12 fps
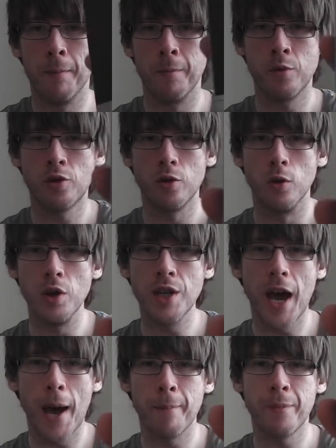So
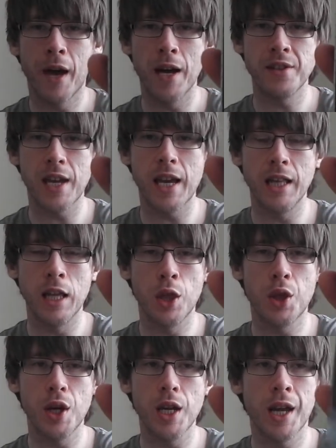yeah, that's Alien
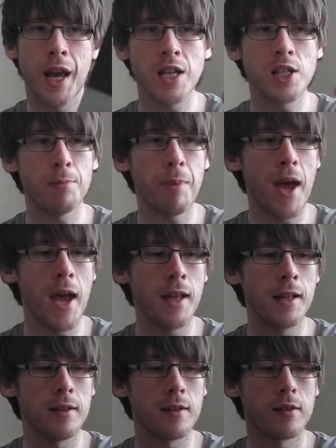3, and I
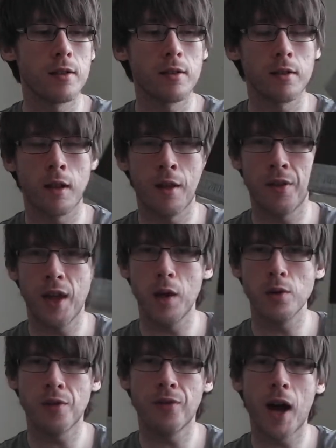spent, I think it
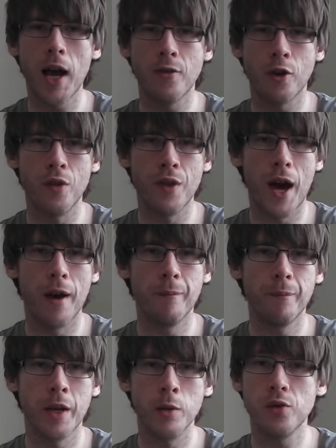was a £5 on that,
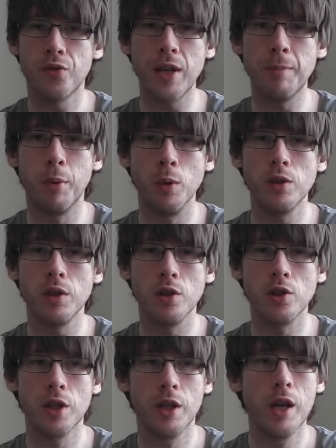and it was free
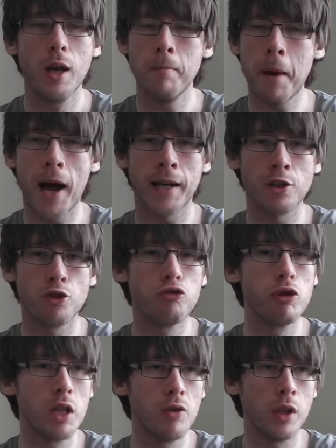postage. Packaged
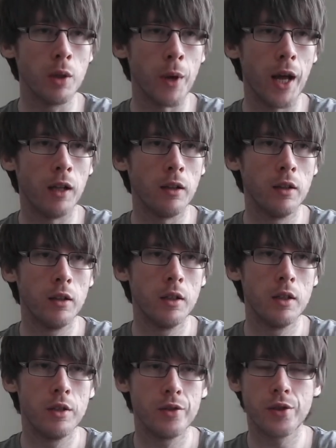really well.
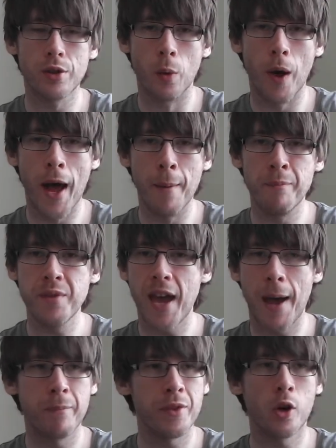So
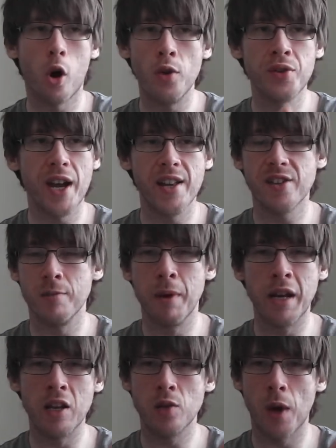yeah, the contents are
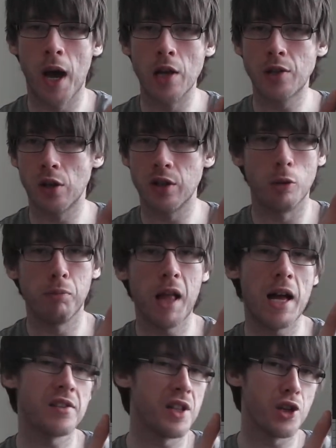mint as well. It's got this little
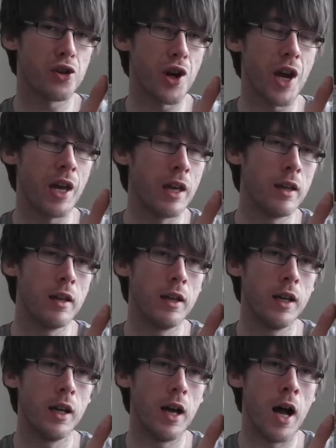plastic tray,
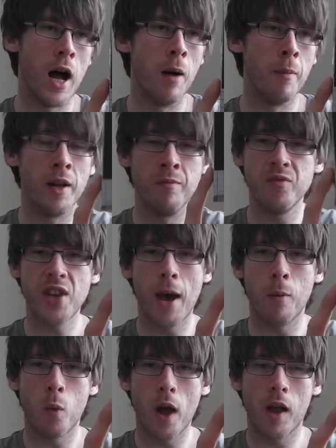and
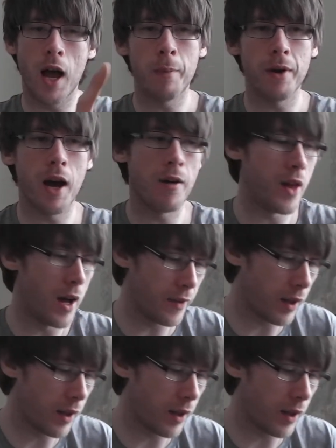yeah, well happy to have that in the